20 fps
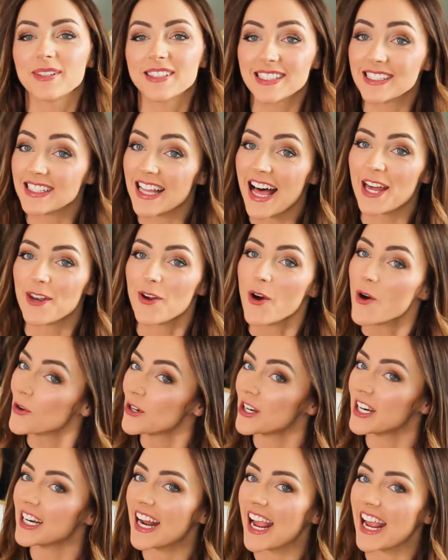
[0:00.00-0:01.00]
I'm a
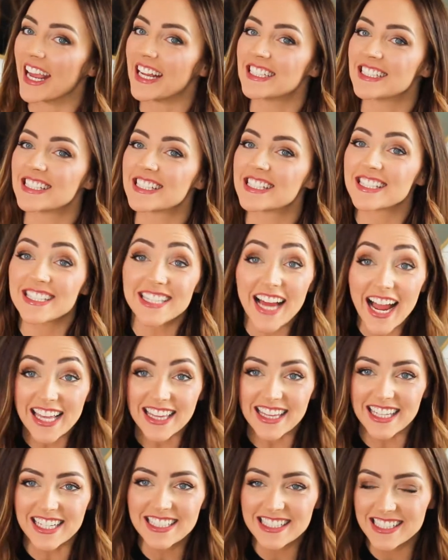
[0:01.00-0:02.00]
salon owner and
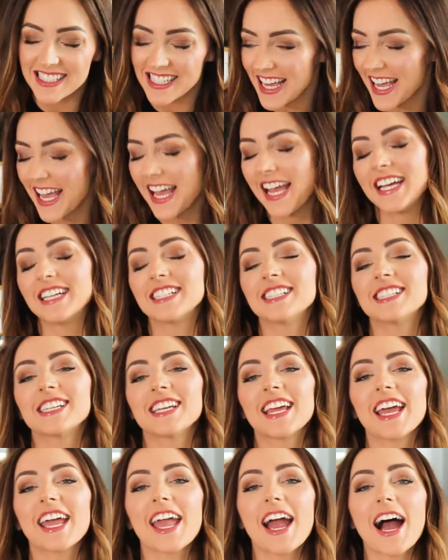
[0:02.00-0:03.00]
stylist,
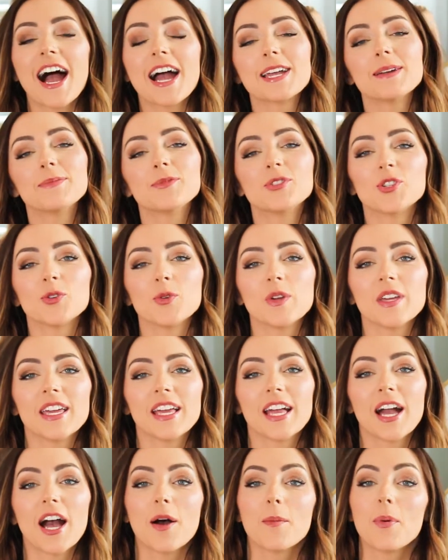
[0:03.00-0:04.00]
and today I am
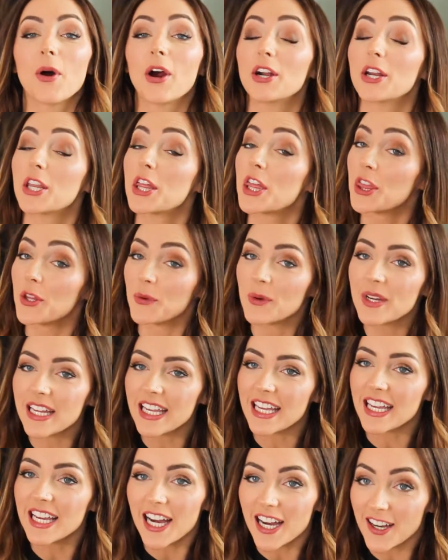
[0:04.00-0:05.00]
doing part
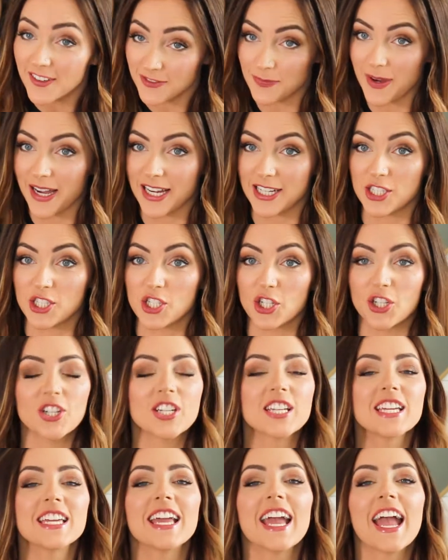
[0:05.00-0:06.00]
three of my
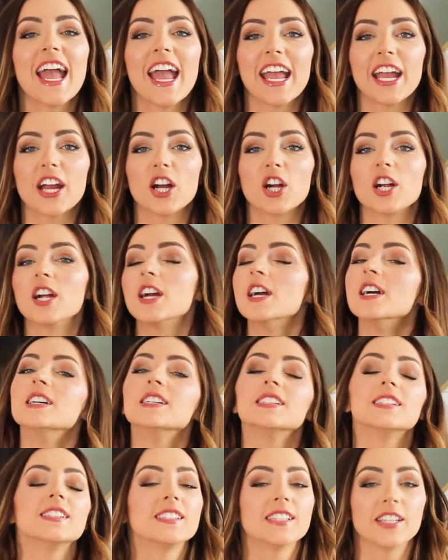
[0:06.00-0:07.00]
dirty
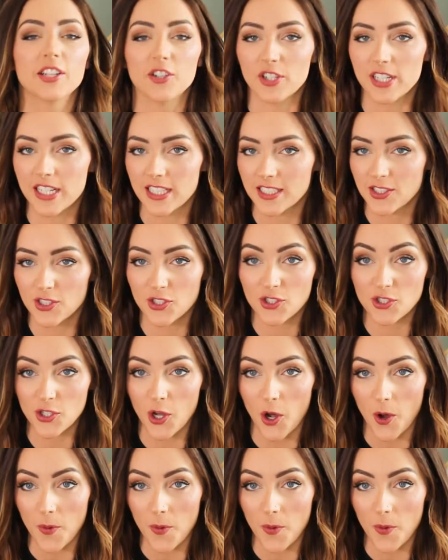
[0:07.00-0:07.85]
hair series.